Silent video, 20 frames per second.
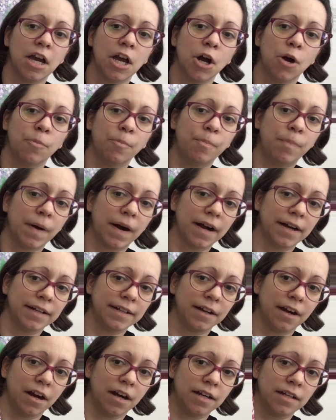but
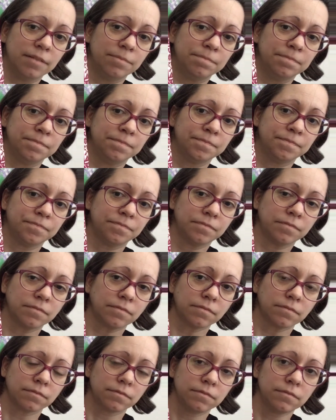I'm
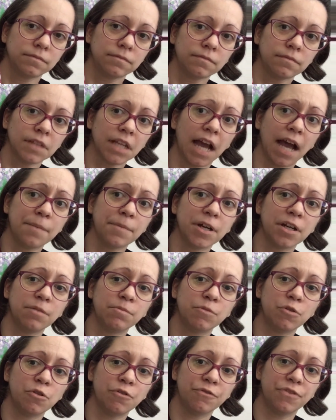going to
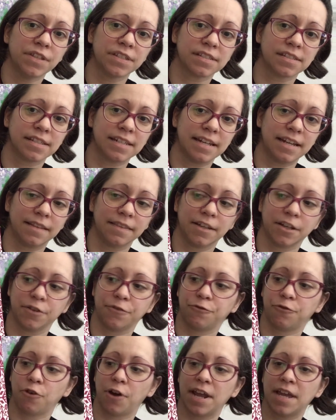move the
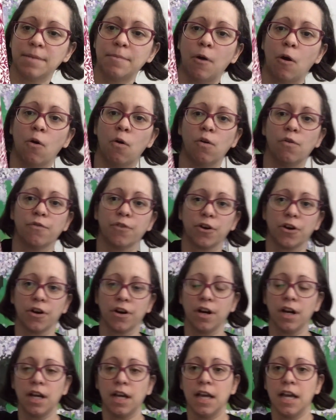frame
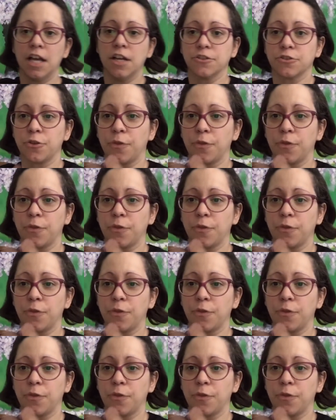over so